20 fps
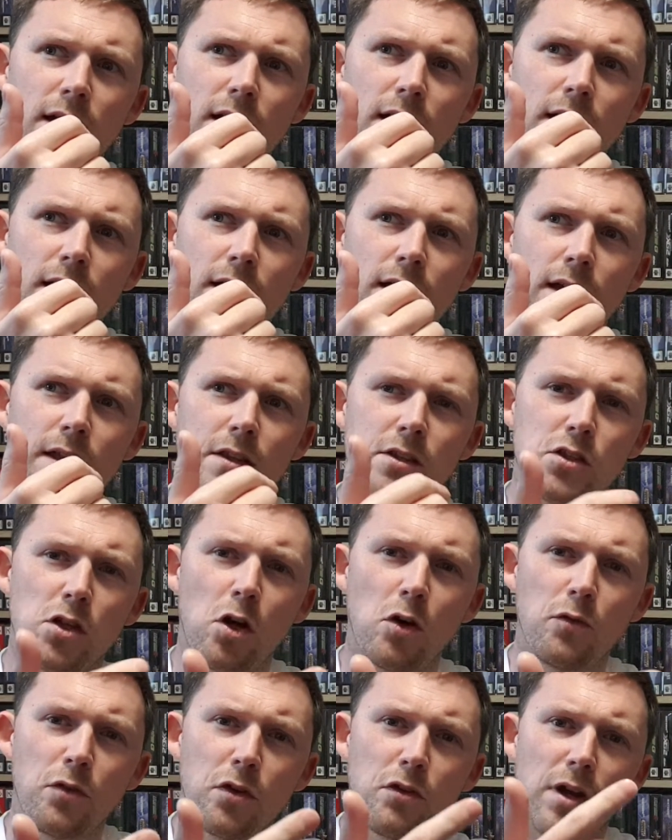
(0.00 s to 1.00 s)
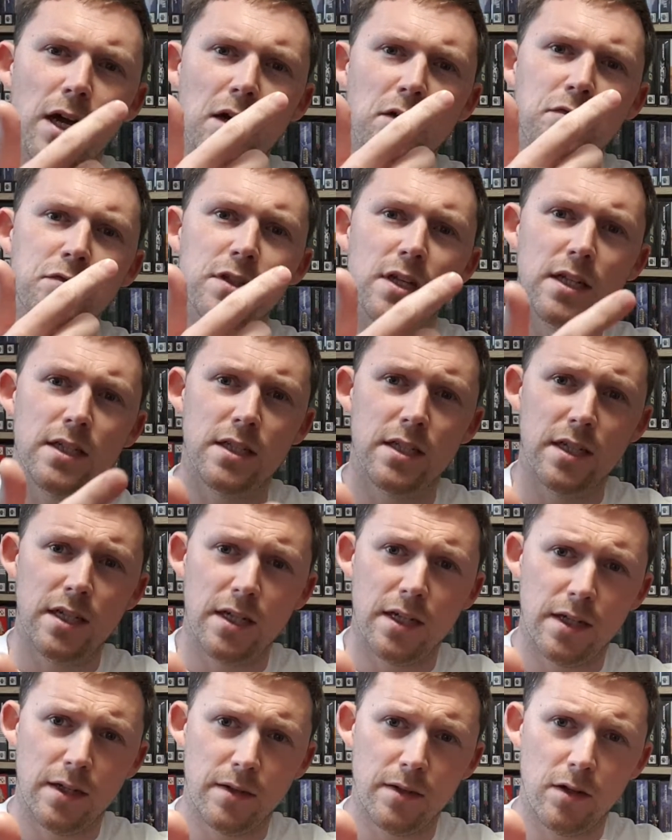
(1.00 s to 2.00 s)
there's a hovercraft, and
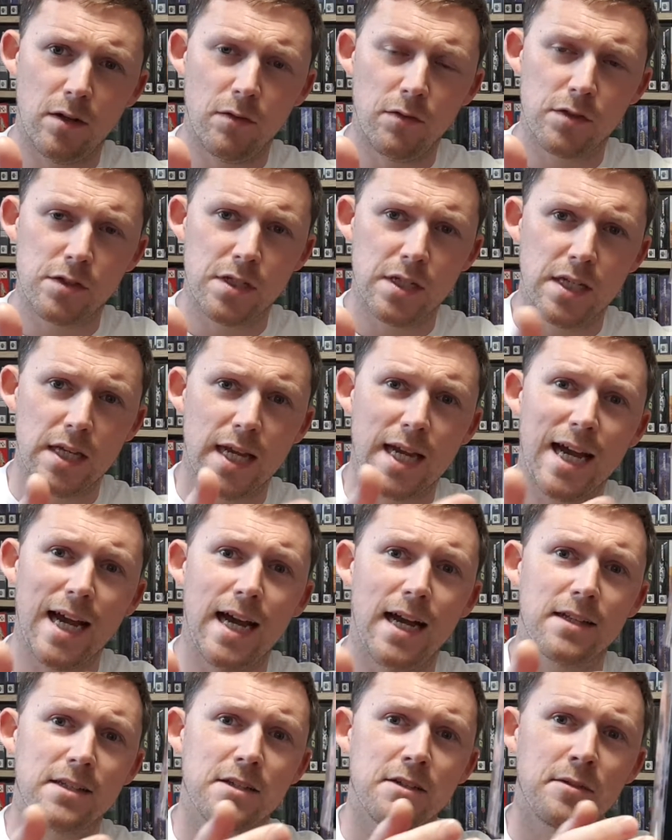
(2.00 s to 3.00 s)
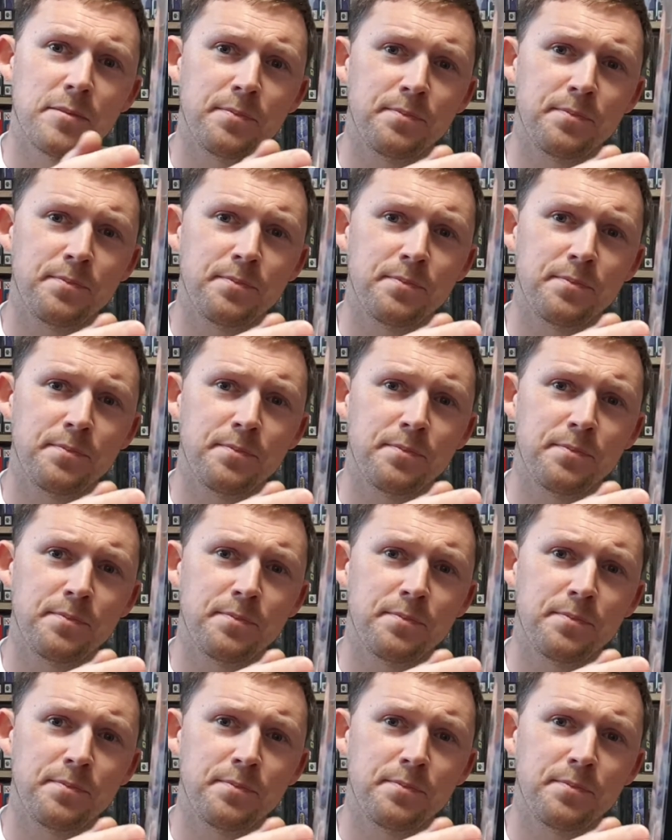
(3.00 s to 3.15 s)
obviously your kart.